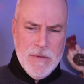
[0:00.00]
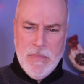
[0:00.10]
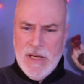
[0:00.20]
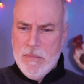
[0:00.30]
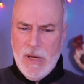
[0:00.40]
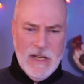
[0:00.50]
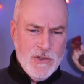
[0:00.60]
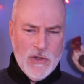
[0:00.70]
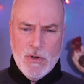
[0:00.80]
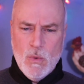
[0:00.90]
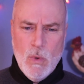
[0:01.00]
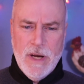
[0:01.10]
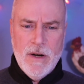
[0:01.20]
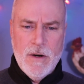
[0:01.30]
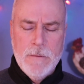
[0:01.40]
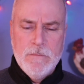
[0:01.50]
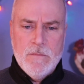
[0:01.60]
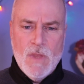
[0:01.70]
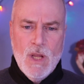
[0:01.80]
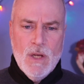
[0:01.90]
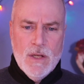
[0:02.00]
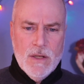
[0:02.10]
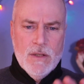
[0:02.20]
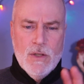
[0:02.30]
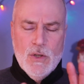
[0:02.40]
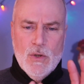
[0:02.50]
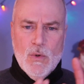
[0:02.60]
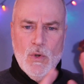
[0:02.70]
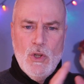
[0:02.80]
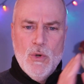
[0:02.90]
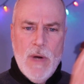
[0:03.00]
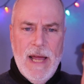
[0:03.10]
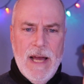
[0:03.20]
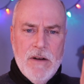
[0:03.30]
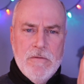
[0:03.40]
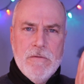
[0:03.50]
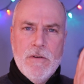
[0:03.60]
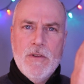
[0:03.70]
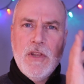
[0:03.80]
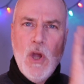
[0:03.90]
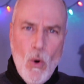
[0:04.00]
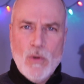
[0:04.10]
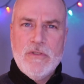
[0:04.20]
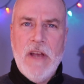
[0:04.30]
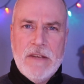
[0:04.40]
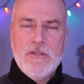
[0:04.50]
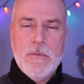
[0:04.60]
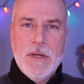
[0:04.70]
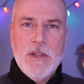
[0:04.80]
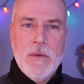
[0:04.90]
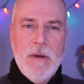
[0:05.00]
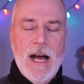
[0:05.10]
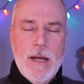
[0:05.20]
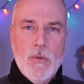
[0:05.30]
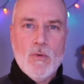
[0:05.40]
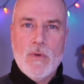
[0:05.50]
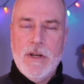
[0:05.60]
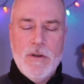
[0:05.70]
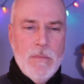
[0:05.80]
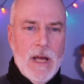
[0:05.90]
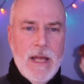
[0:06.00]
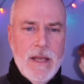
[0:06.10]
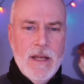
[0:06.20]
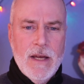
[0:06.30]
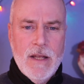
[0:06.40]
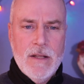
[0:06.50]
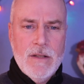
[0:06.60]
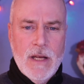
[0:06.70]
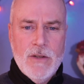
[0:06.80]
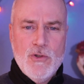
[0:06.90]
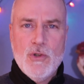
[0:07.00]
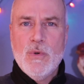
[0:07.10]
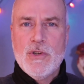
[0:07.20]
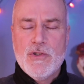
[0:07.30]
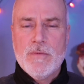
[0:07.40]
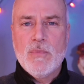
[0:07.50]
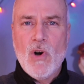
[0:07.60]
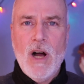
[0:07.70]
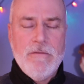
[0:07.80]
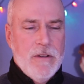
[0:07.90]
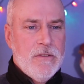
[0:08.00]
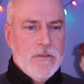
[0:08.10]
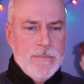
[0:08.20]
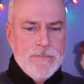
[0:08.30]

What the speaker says: big picture, where you have the Old Testament in the Bible written by Jewish prophets,